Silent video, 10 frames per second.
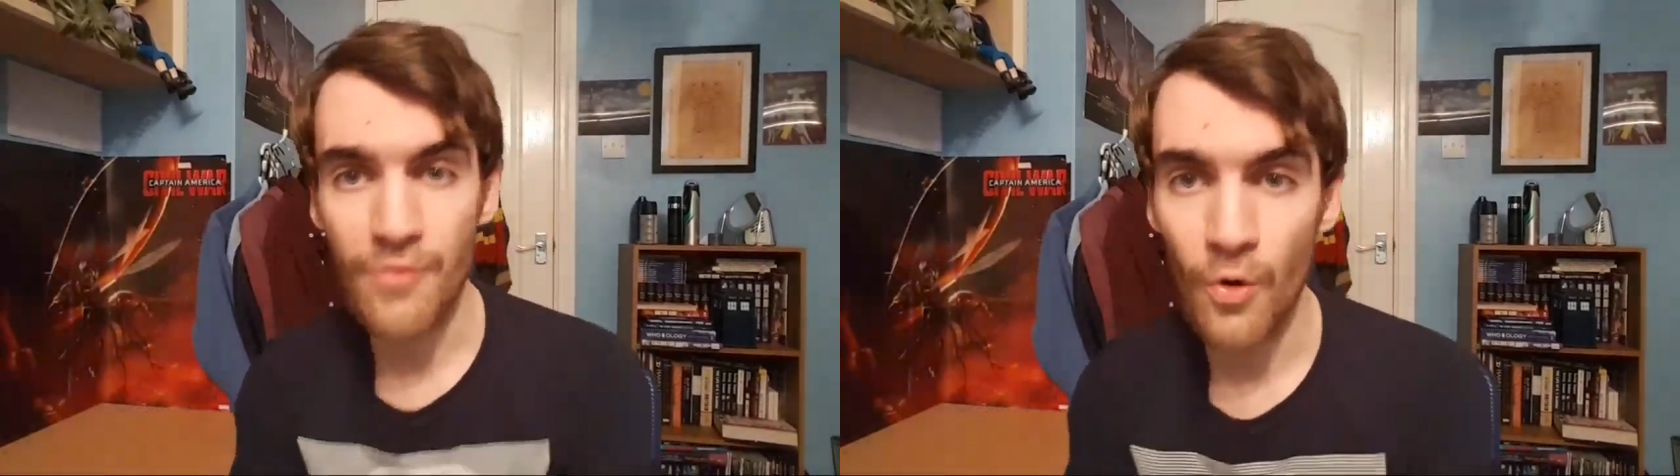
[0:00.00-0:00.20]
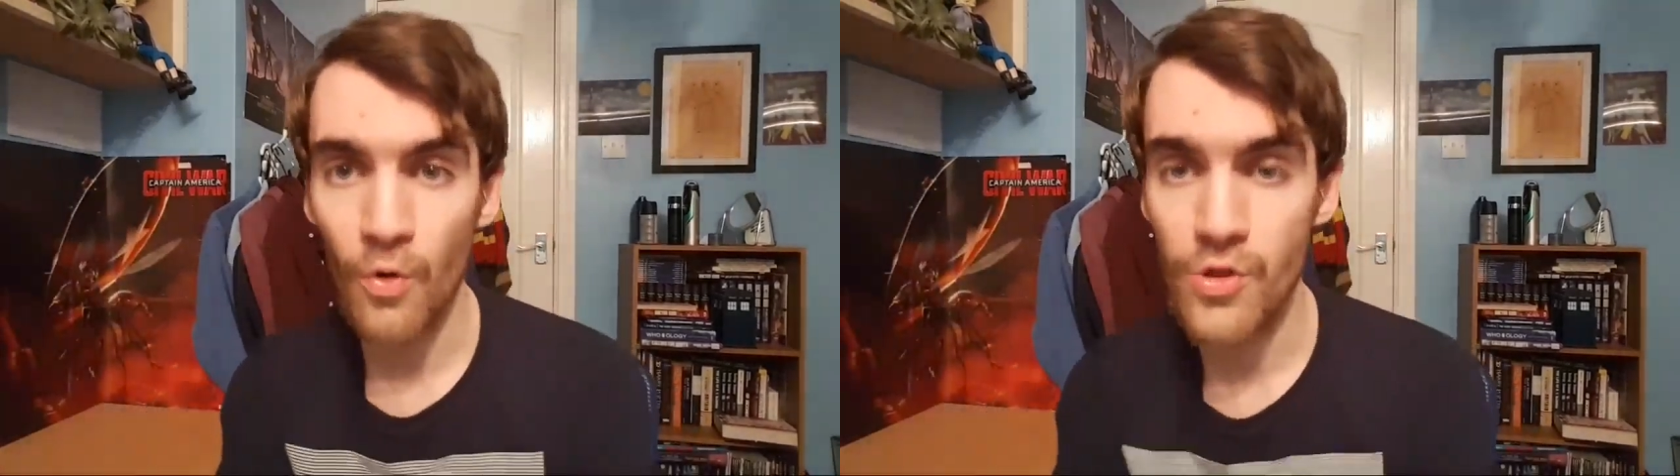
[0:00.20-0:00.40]

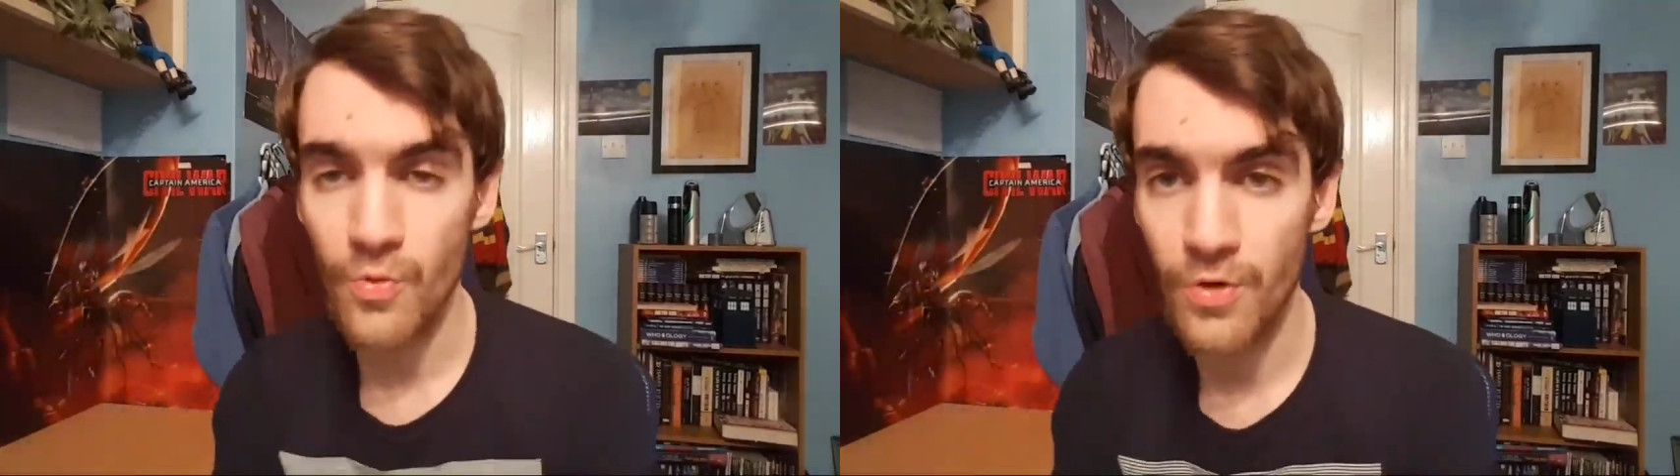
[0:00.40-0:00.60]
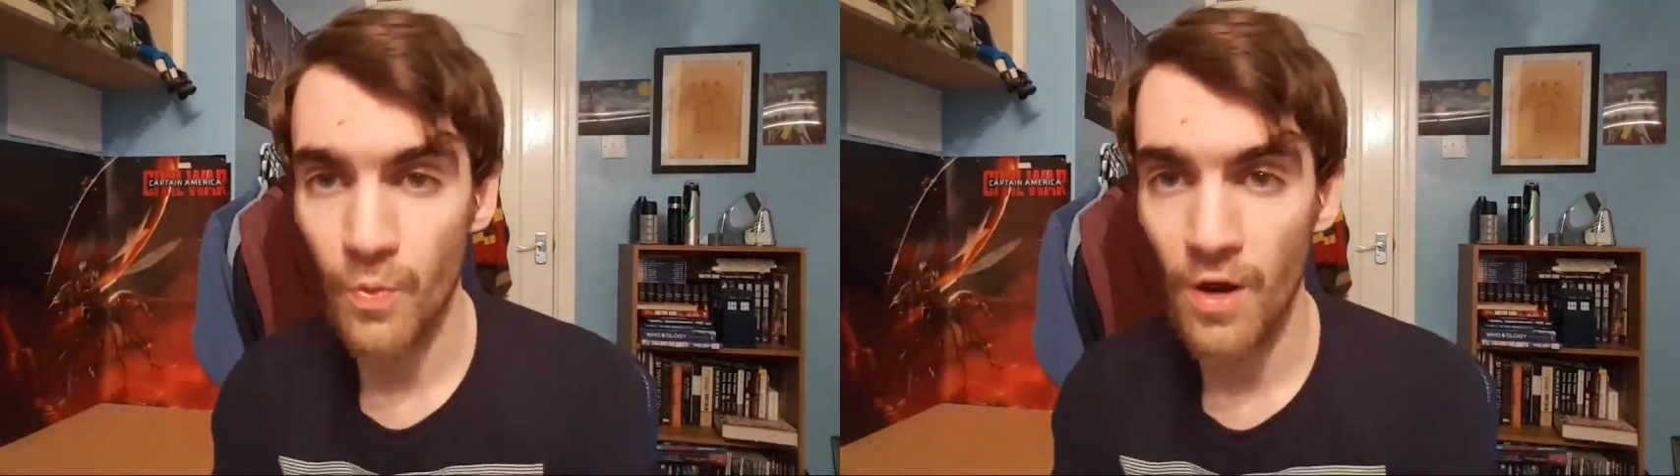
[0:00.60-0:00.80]

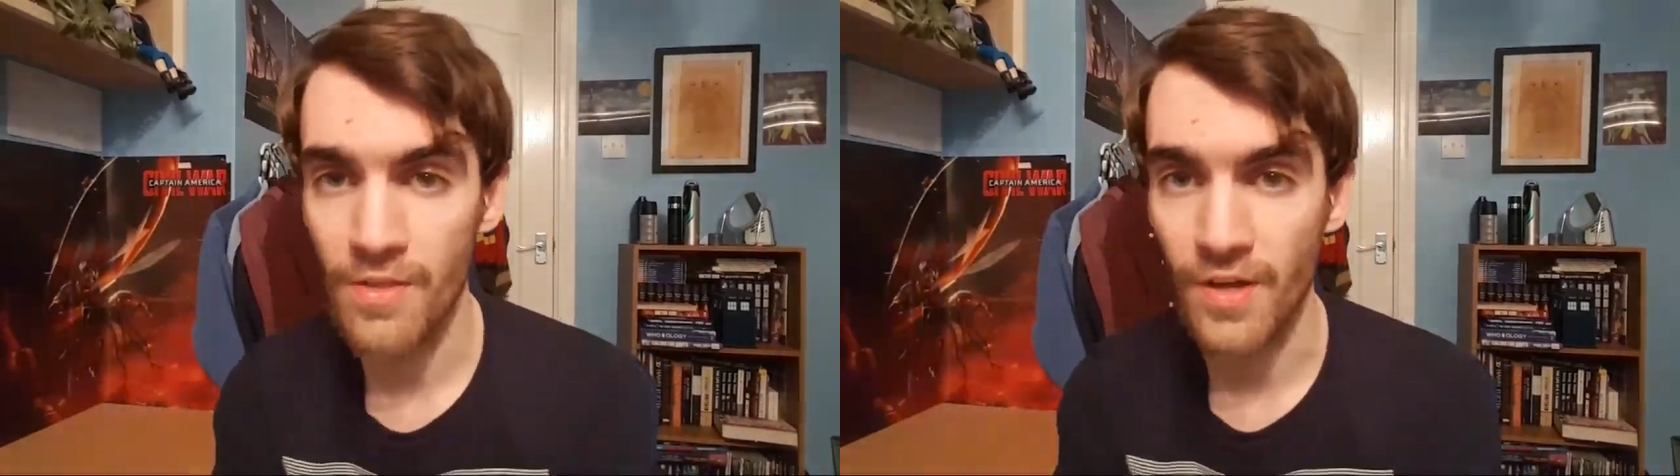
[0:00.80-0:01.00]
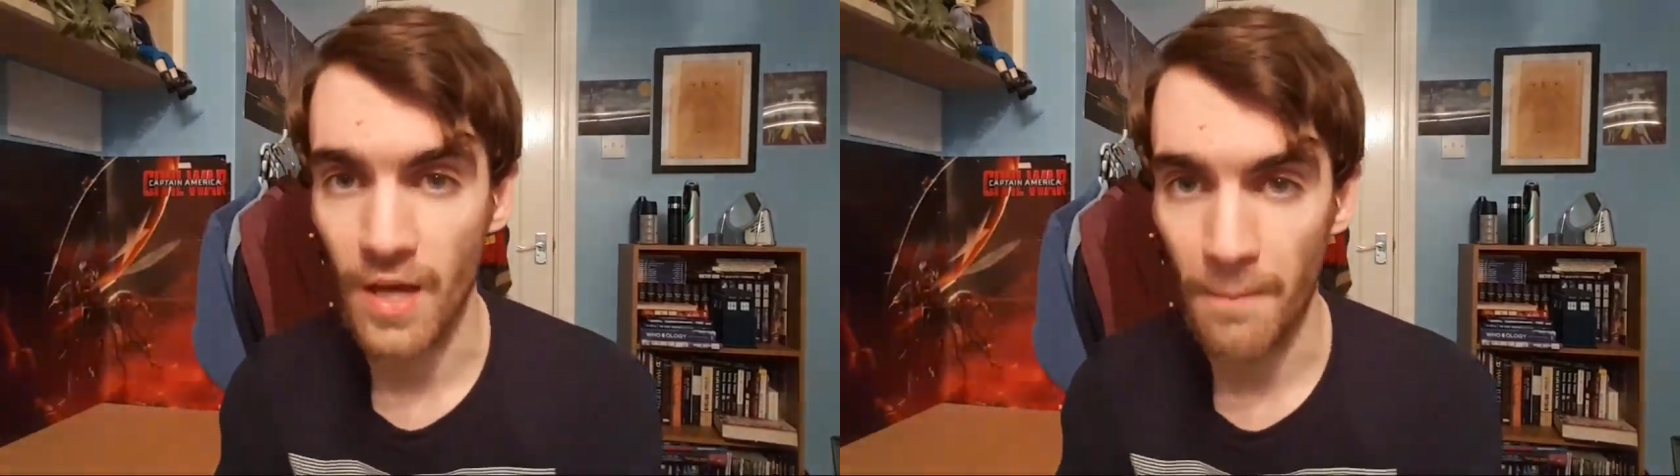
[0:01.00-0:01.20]
Torchwood were
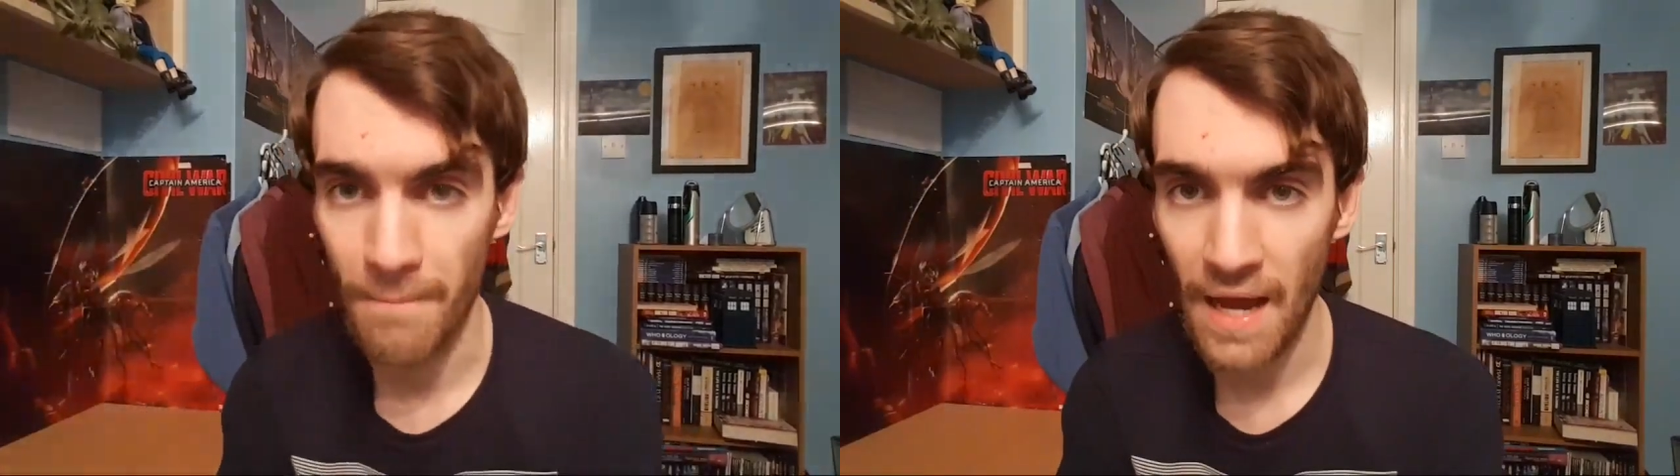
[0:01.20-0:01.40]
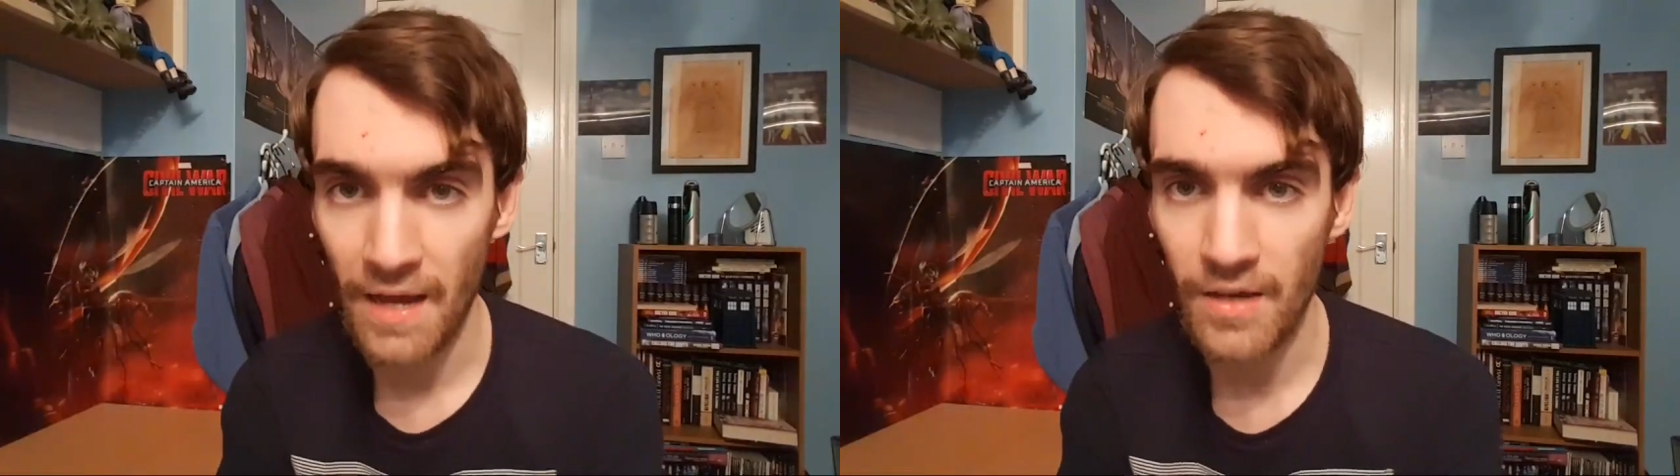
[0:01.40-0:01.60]
to come
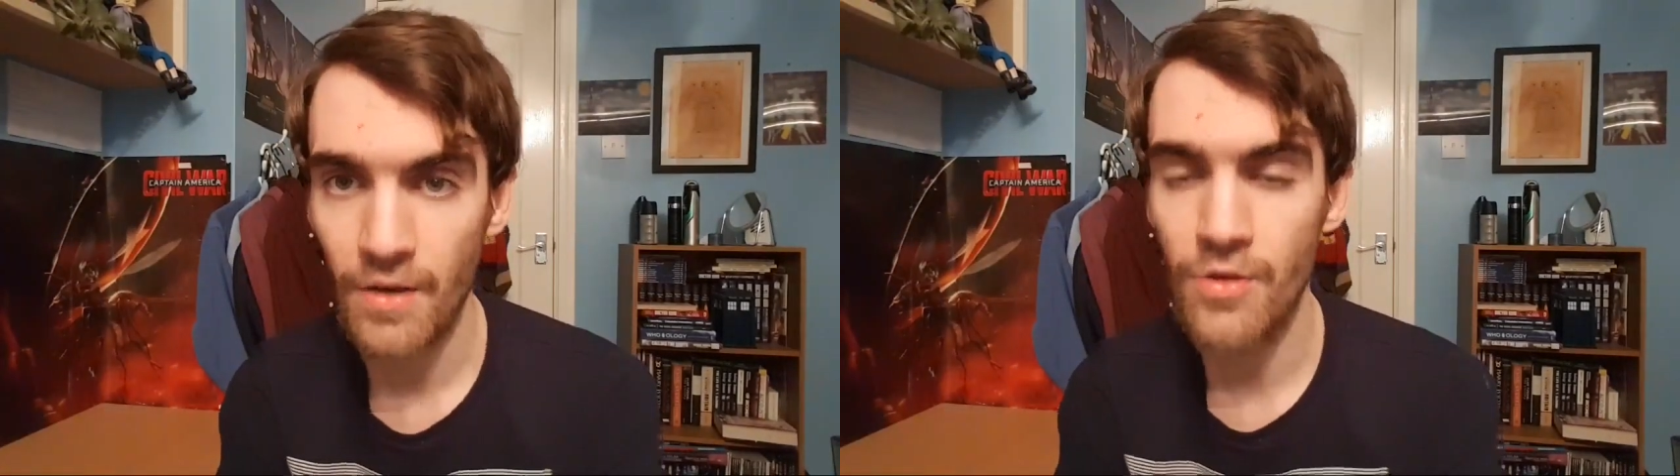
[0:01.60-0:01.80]
back,